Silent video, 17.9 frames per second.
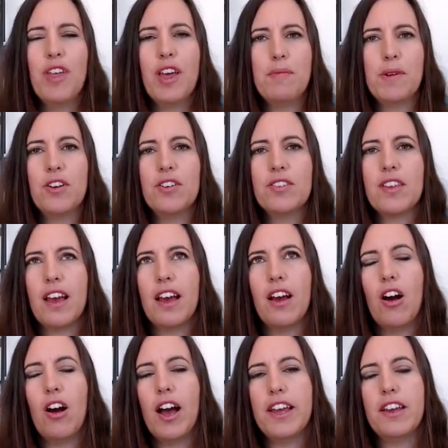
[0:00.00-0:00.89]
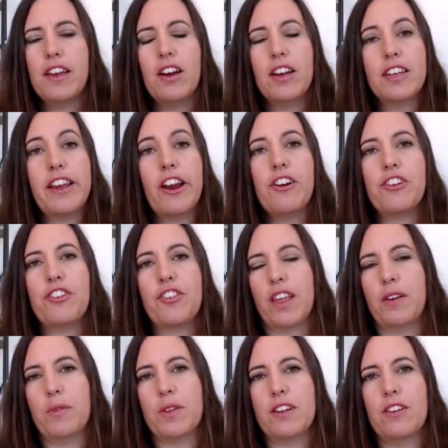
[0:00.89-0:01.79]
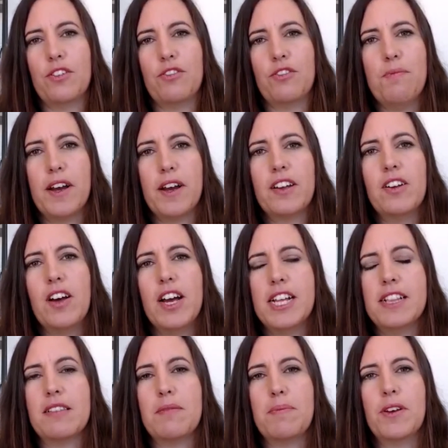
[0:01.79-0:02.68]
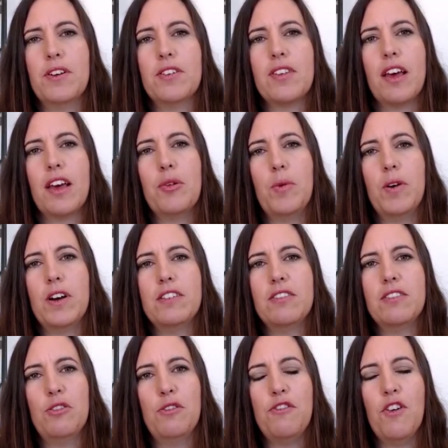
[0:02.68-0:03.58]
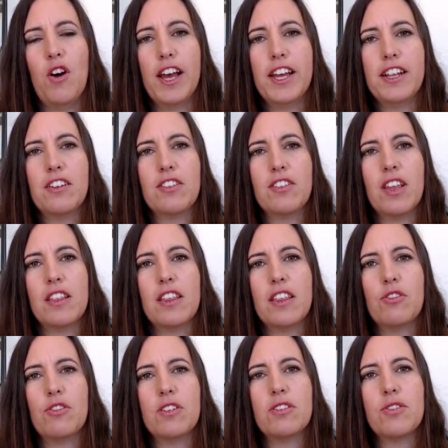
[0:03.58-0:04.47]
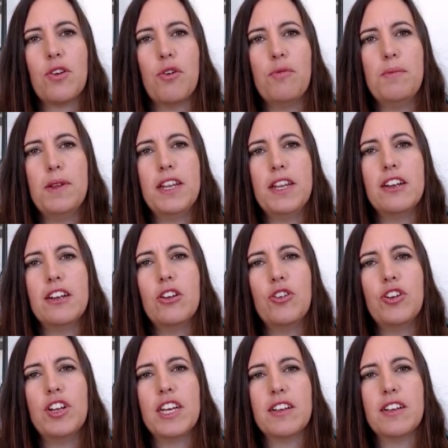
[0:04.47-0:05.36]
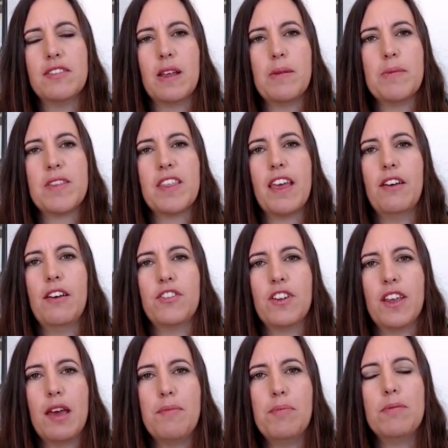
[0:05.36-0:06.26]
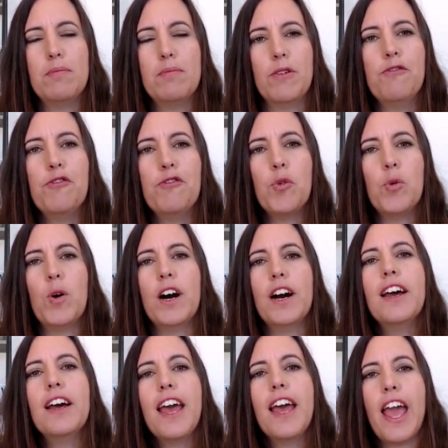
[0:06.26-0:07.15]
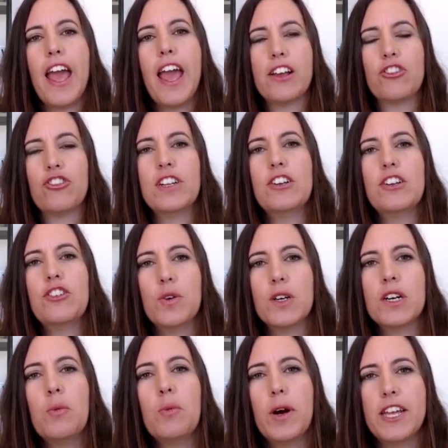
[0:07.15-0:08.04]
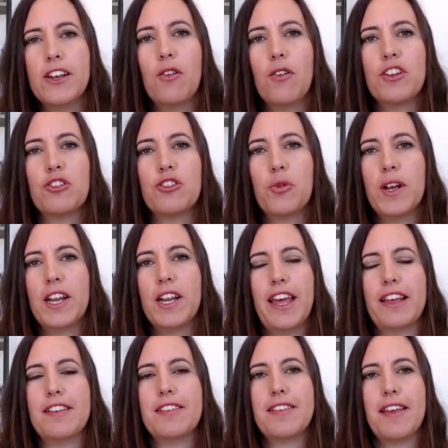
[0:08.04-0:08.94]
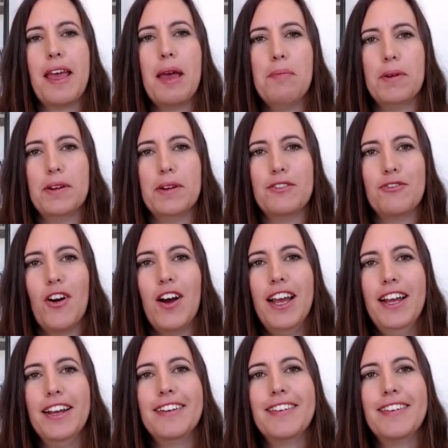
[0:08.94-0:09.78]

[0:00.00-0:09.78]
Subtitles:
that, because I encourage that with a lot of my clients, because otherwise you find that there are so many learning steps that have to happen before actually doing a wee on the toilet has to happen, right?